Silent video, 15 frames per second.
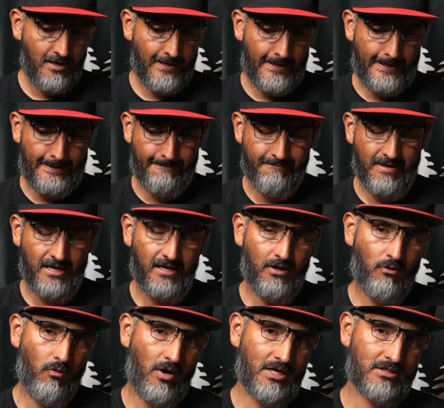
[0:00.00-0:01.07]
Any
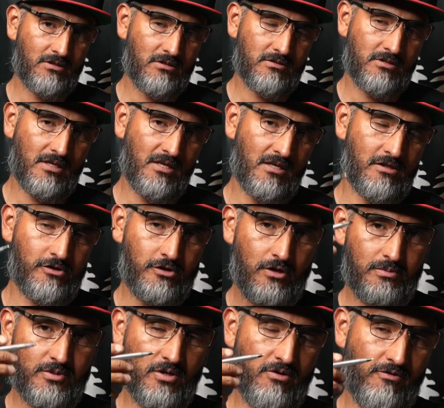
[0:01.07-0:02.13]
questions on the
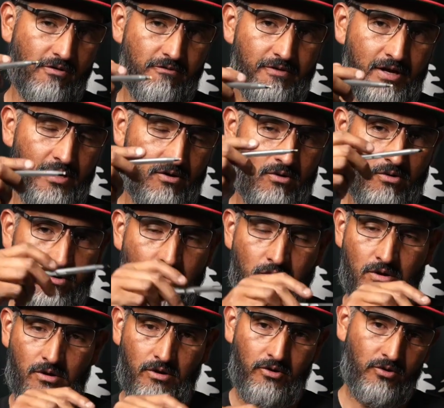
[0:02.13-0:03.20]
description of the video,
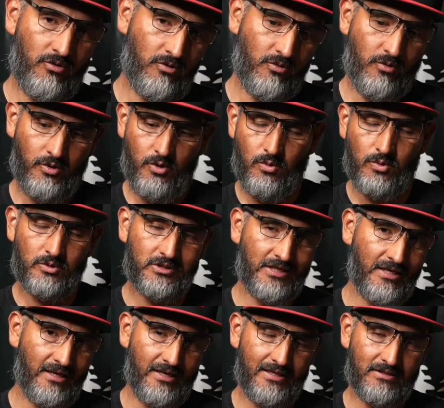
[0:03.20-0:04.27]
you will see
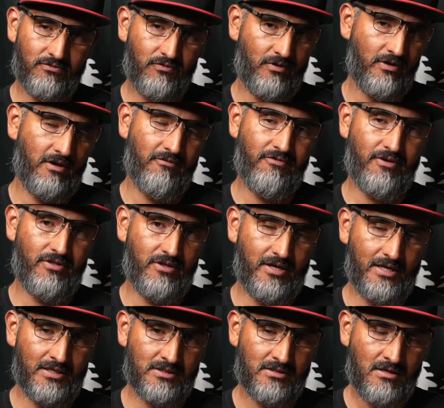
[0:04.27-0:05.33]
links for different
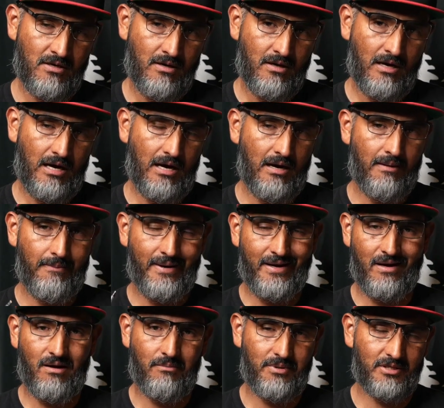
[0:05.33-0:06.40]
things. My
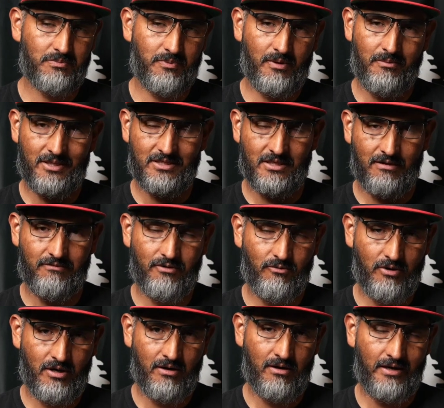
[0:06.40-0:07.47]
number is pretty much
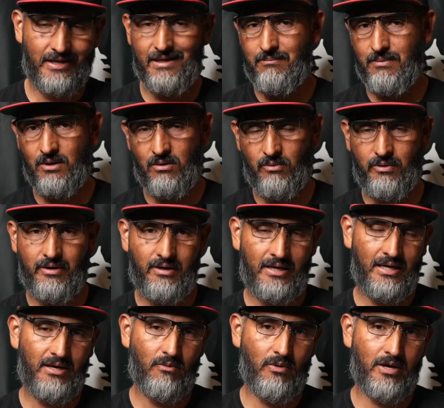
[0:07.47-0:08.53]
everywhere. Email,
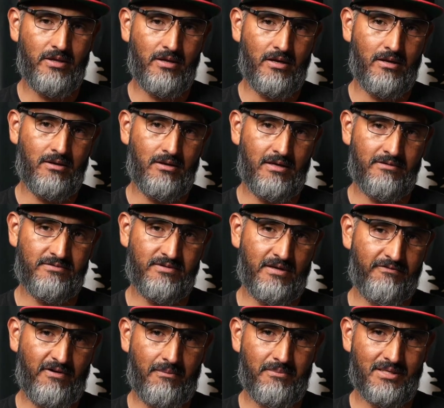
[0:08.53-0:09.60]
any way that
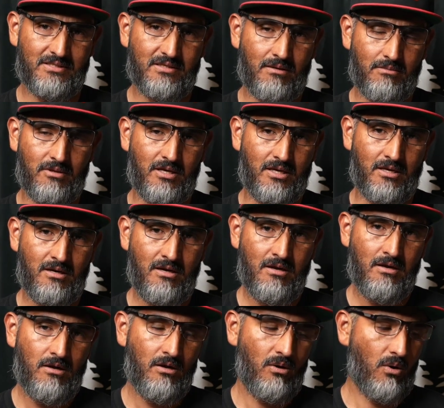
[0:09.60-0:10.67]
if I miss something,
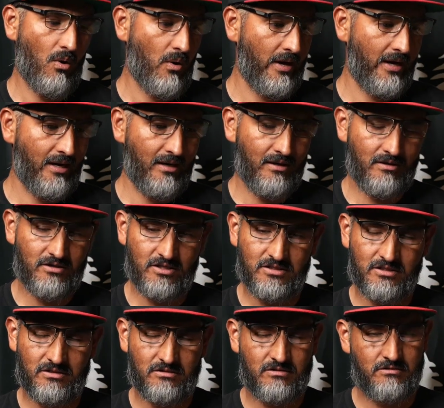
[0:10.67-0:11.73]
go ahead and
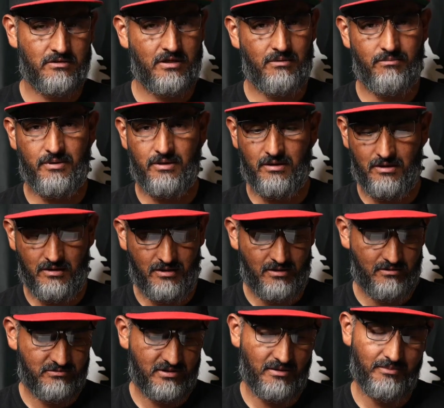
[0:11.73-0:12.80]
just send me
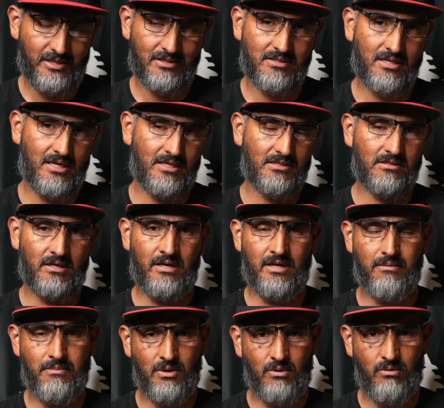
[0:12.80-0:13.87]
a text, an
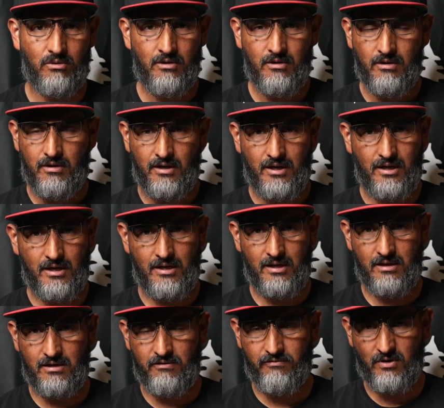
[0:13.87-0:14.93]
email,
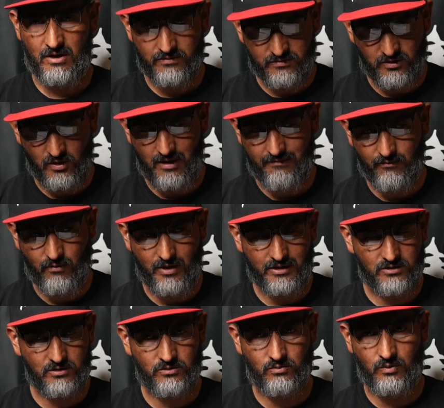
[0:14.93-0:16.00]
and if you still have
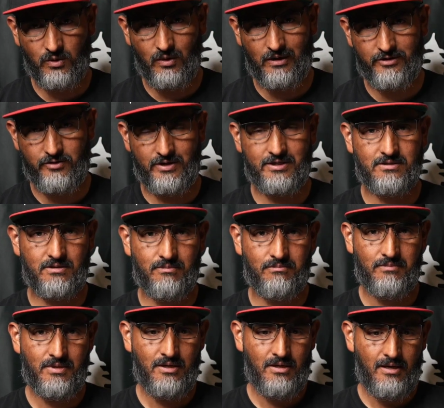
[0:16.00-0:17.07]
questions, we'll address
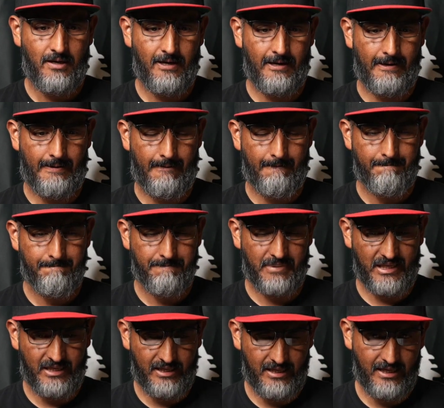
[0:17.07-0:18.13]
them.
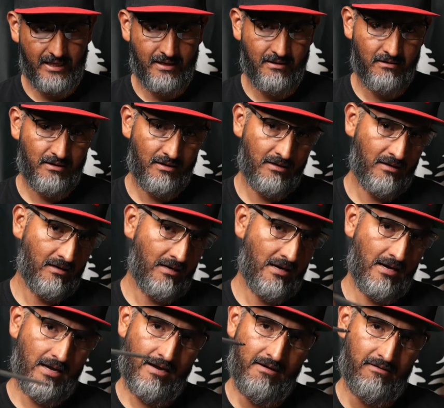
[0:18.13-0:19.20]
But again,
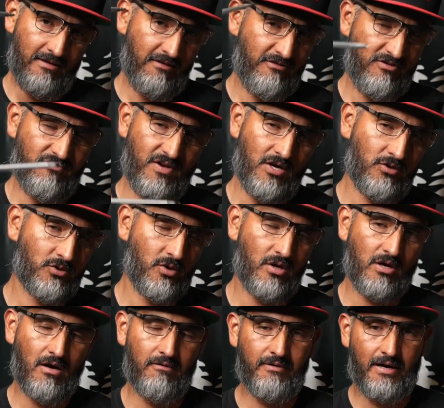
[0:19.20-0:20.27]
this video should
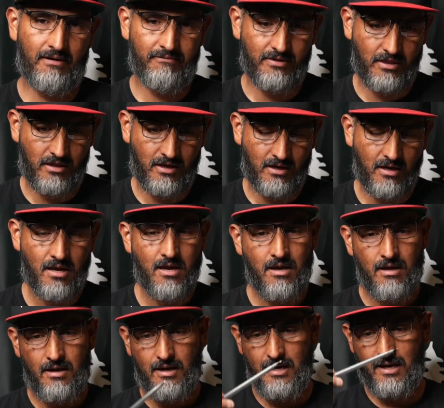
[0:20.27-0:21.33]
cover everything,
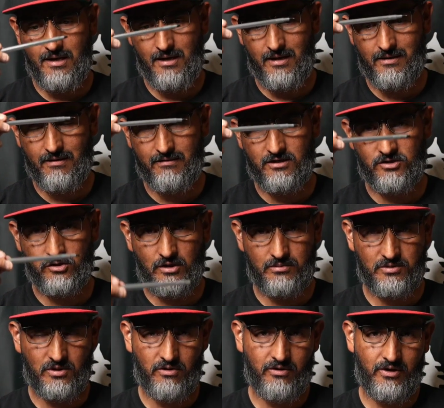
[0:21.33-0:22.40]
and on the
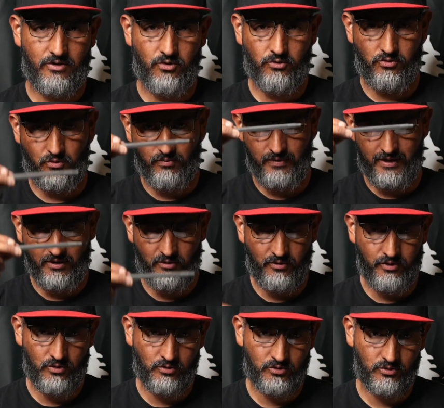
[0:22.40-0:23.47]
description of the YouTube video,
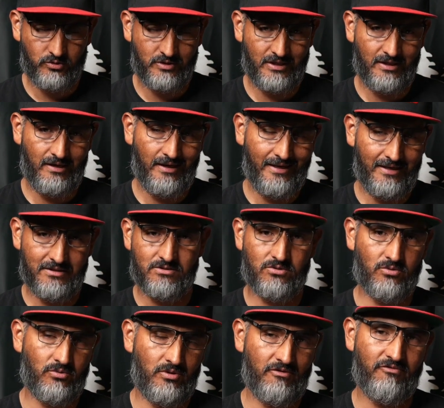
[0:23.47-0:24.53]
you should see links
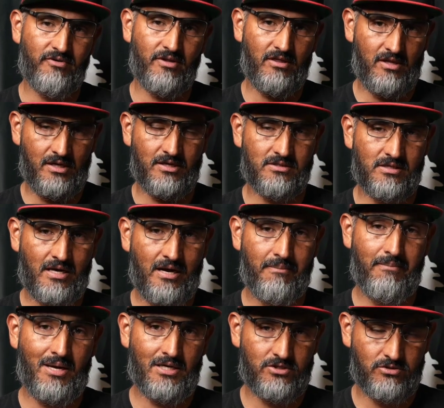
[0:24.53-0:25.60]
to different things that I
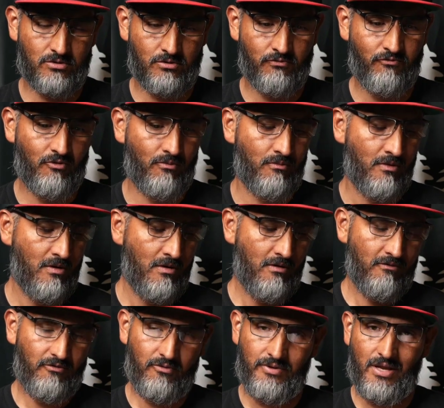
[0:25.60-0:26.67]
mentioned from
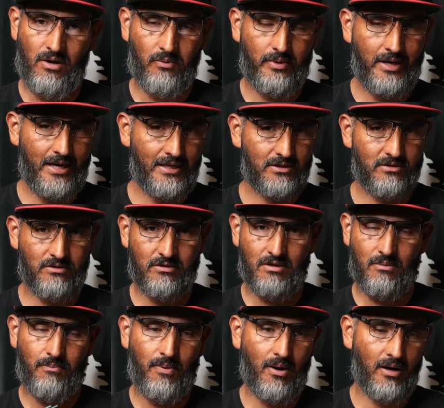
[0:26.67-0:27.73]
the location,
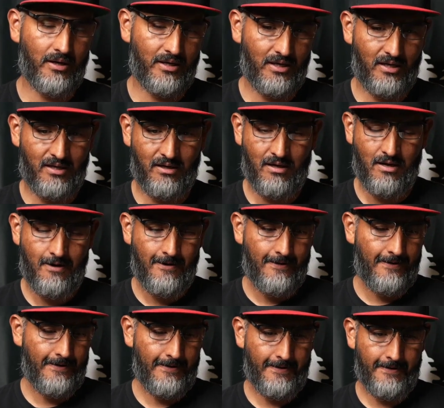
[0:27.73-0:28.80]
the parking,
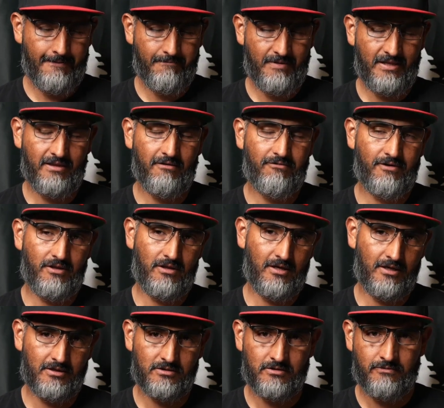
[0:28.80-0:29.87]
and different
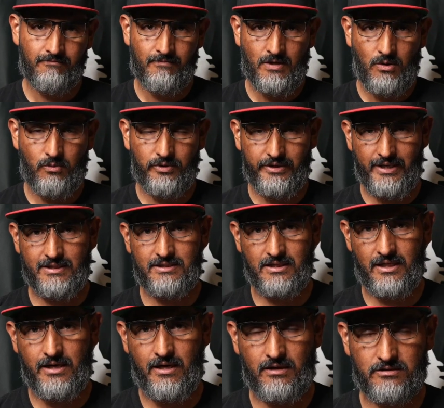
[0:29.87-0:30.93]
things. With that
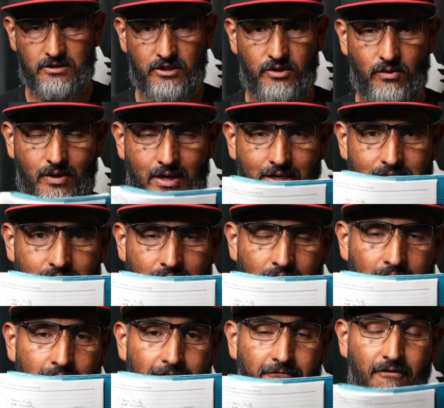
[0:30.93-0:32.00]
said, I'll see you guys
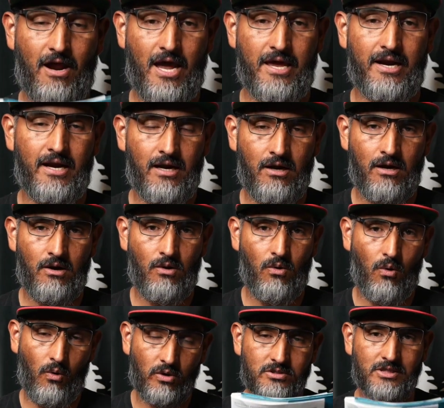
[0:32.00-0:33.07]
on Friday
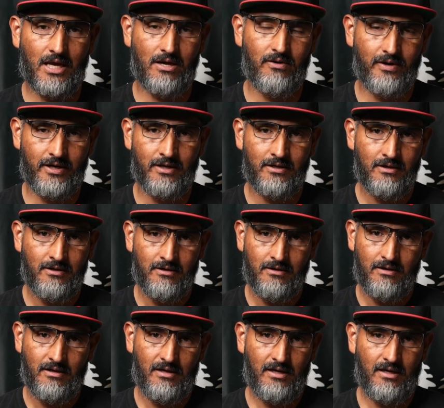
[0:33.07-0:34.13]
or Saturday,
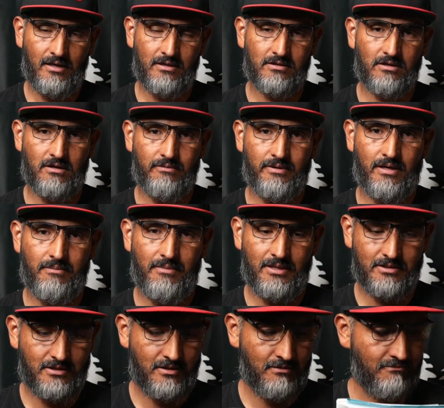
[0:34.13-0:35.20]
and it's gonna be an
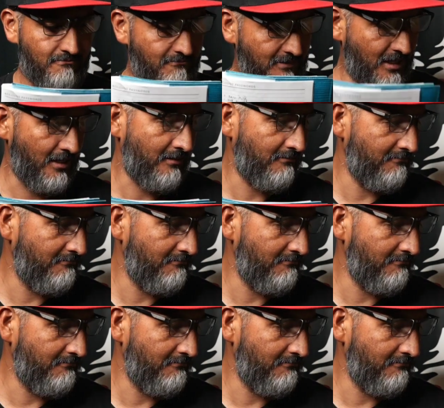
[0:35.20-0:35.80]
amazing day.